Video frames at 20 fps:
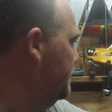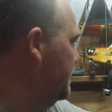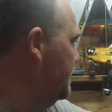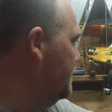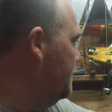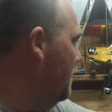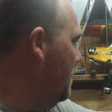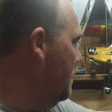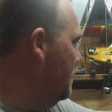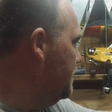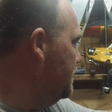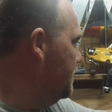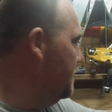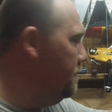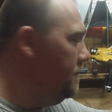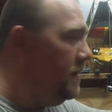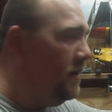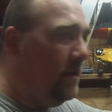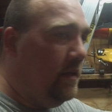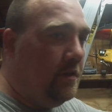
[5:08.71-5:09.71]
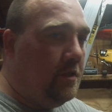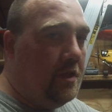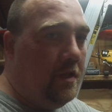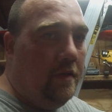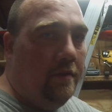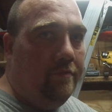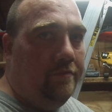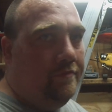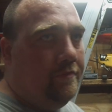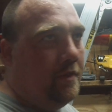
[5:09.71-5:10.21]
As far as being a
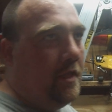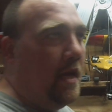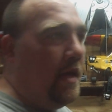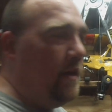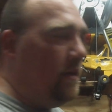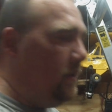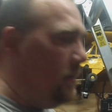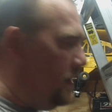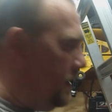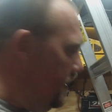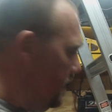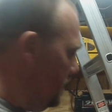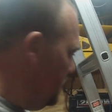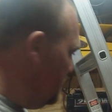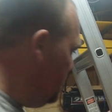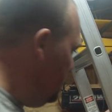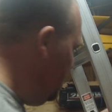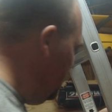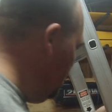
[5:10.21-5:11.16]
cheap China ladder,